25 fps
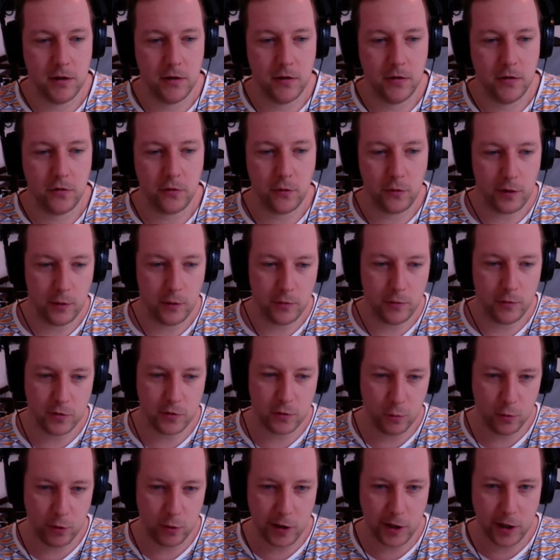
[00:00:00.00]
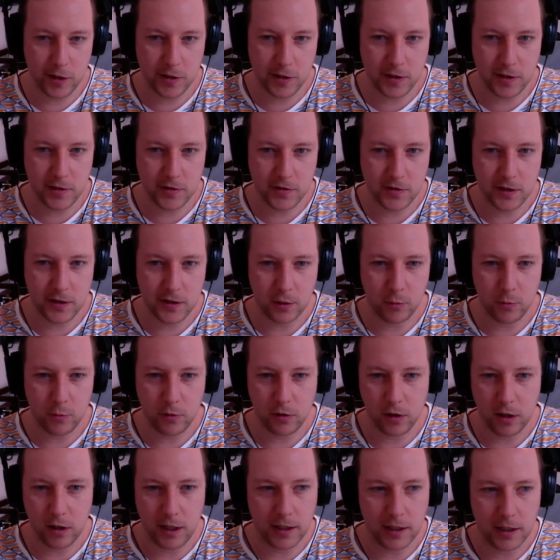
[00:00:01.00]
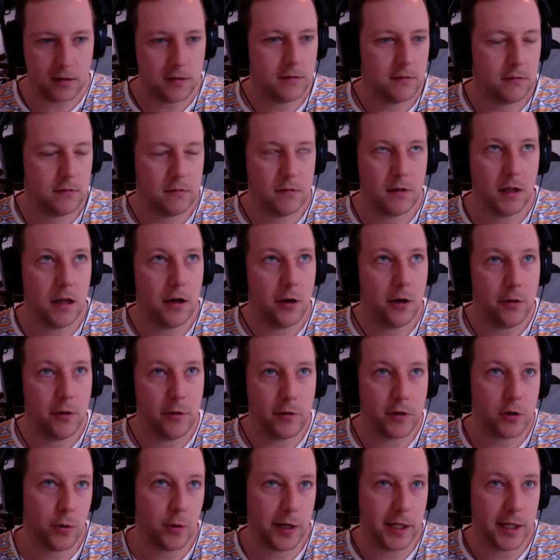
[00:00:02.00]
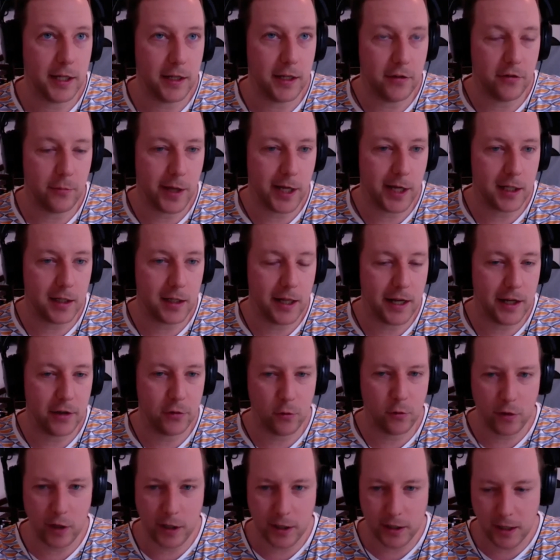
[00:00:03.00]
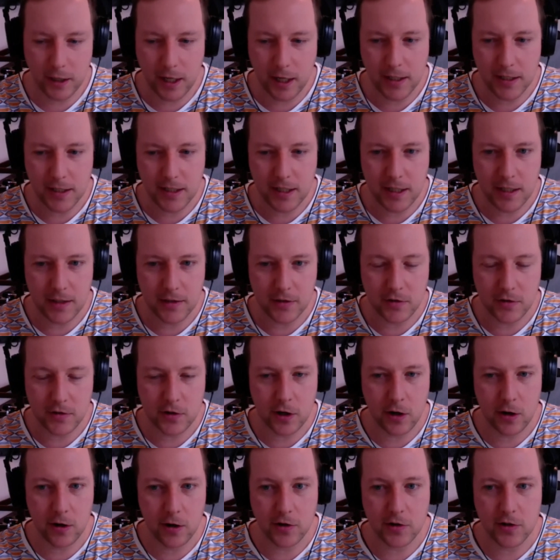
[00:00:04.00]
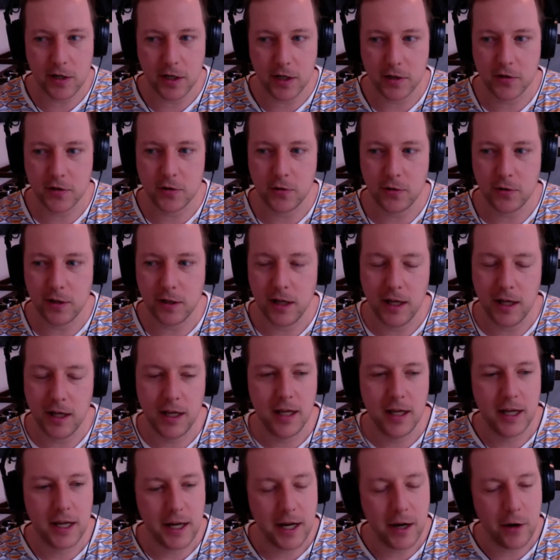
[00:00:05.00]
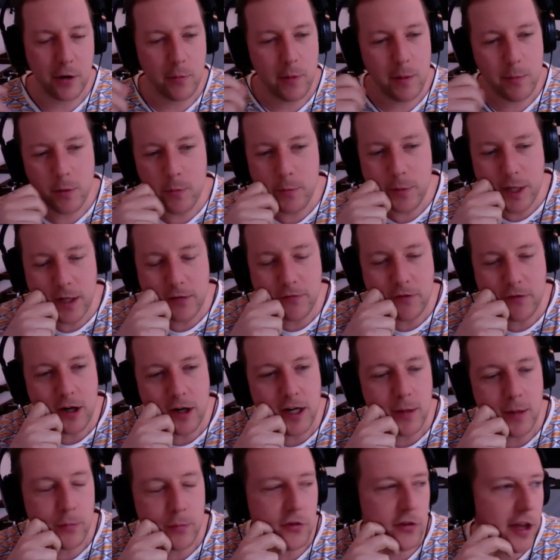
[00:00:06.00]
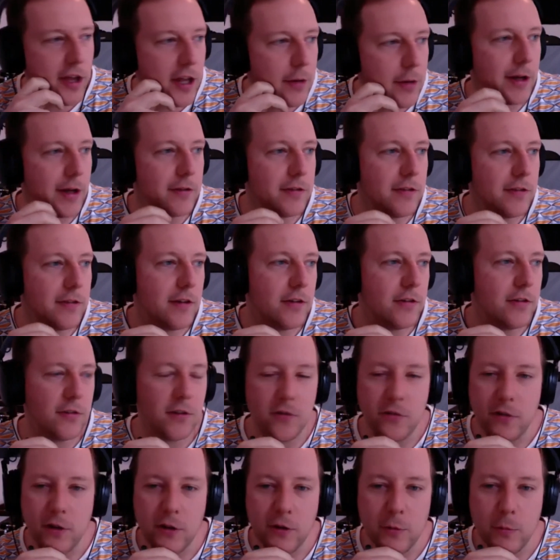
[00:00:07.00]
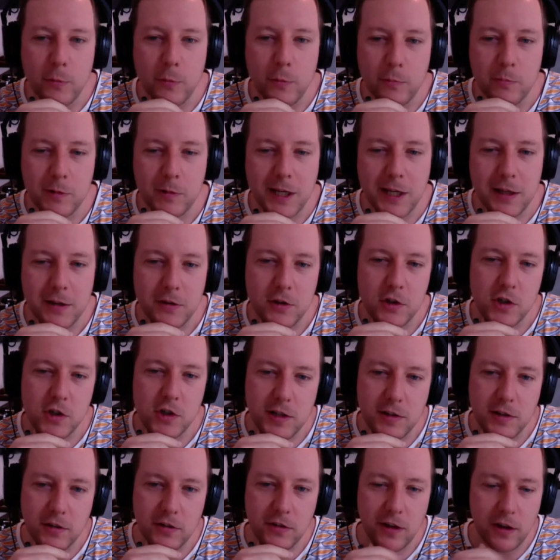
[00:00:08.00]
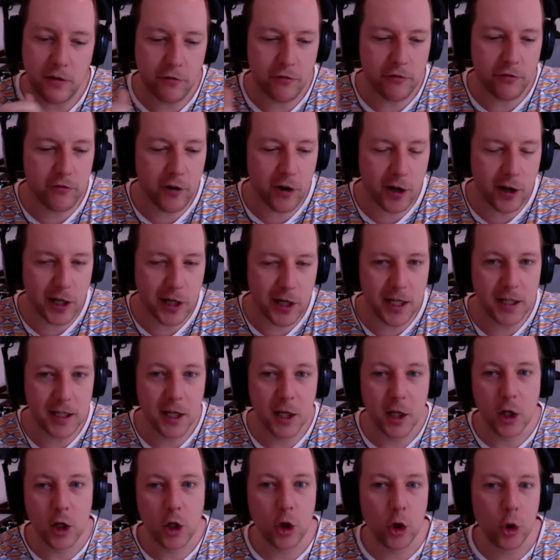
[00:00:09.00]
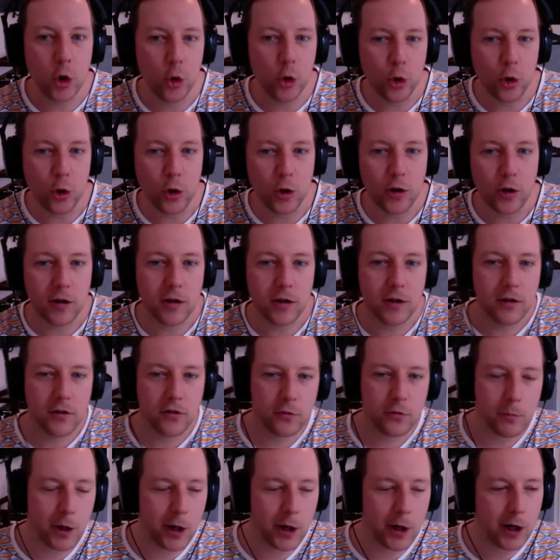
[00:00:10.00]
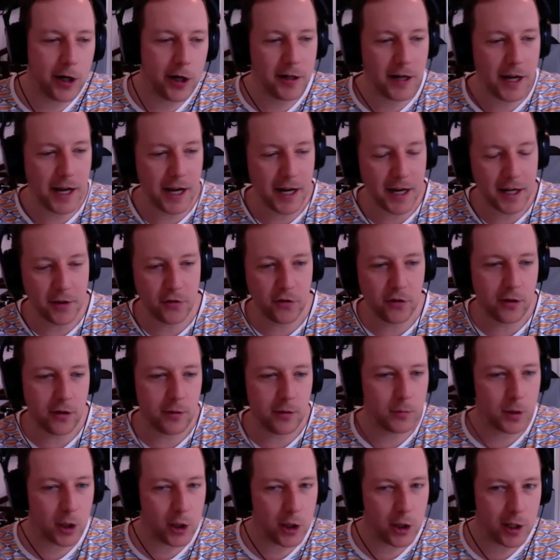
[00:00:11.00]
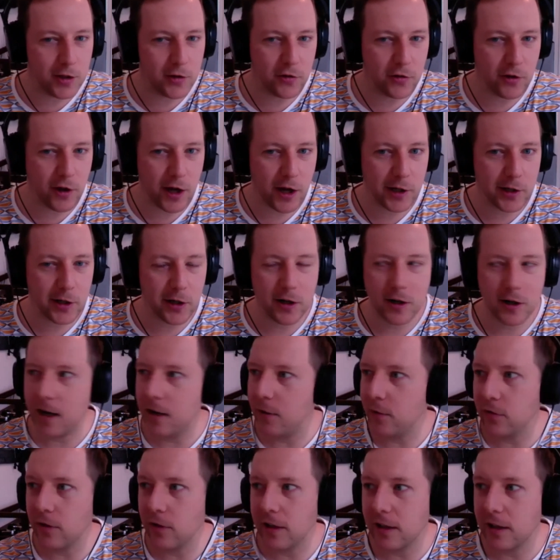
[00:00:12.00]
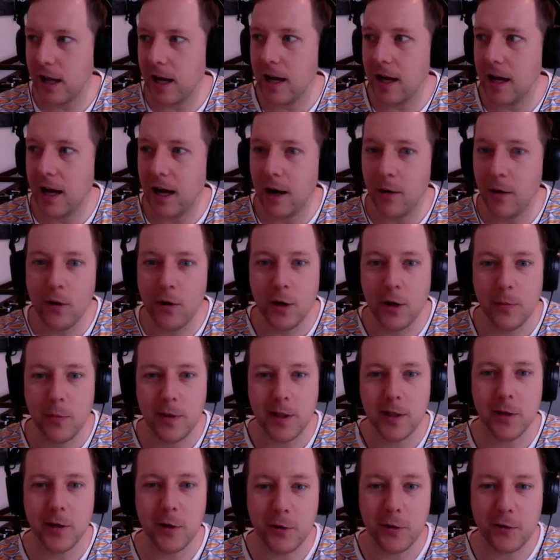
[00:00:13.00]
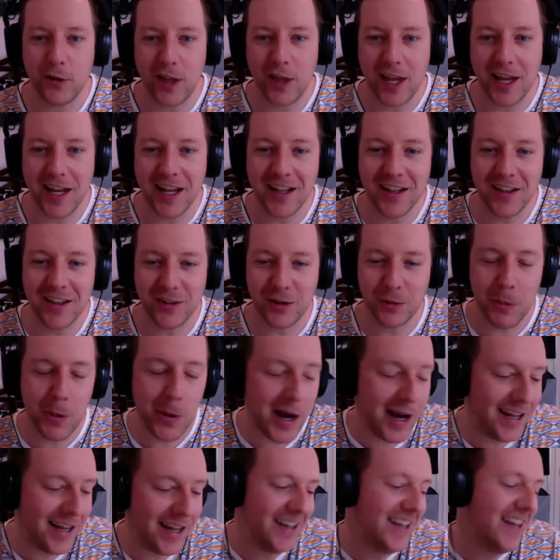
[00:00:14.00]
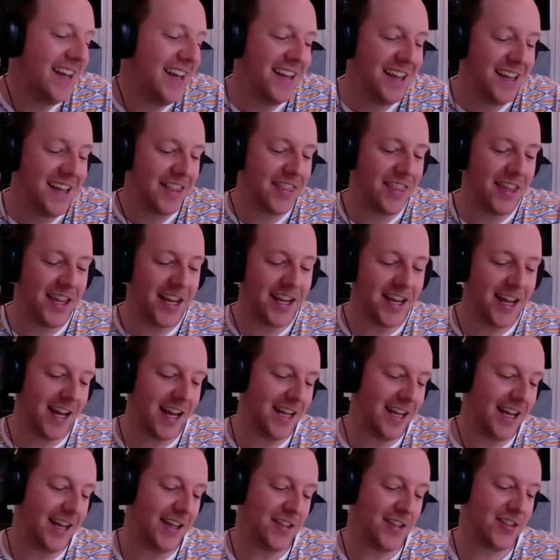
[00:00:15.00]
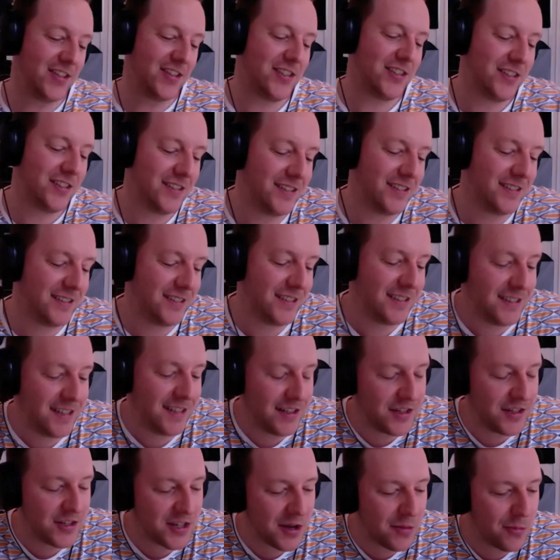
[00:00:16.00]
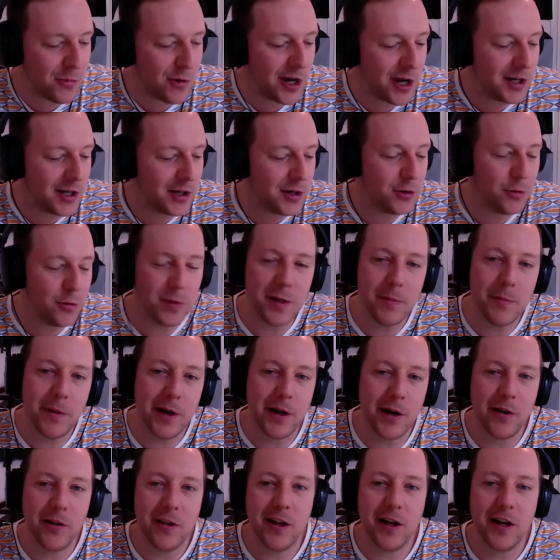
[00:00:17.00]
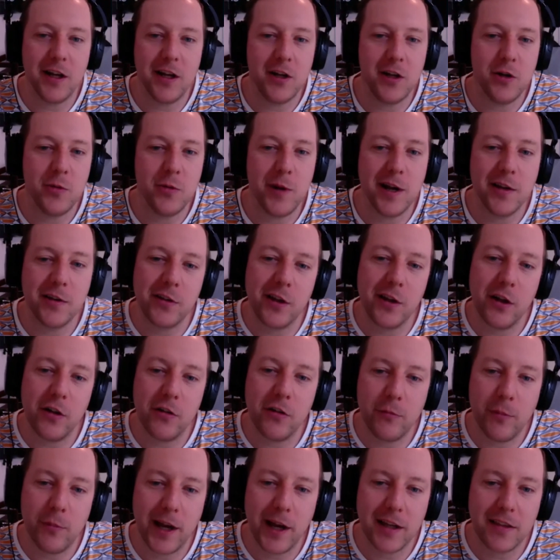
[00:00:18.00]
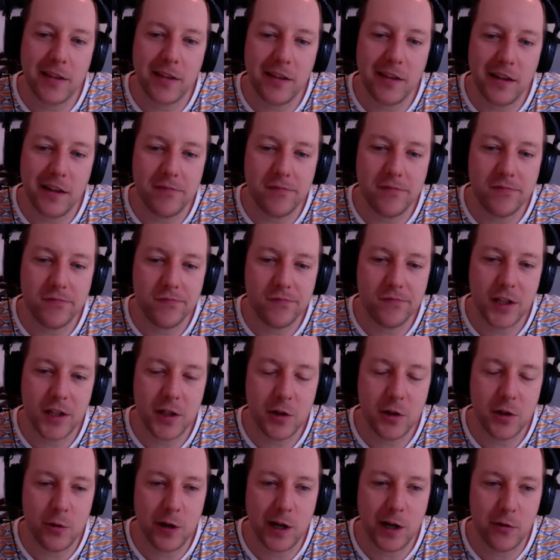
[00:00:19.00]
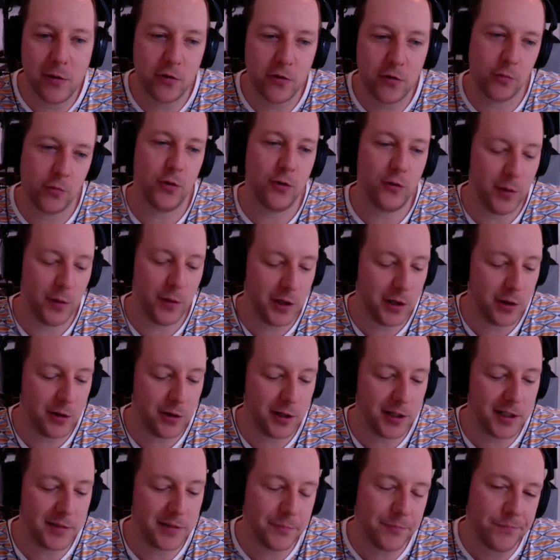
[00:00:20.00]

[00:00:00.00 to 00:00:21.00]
So there was the word artistic with, like, I don't know, there were 20 kids in my class with like 19 stars next to it. And I remember being very upset about this because other kids' sheets said funny, cool, smart, handsome, good at soccer. And I was like, I want to be those things. But they, I guess, in some way knew me better than I knew myself back then. They knew what I was supposed to be doing.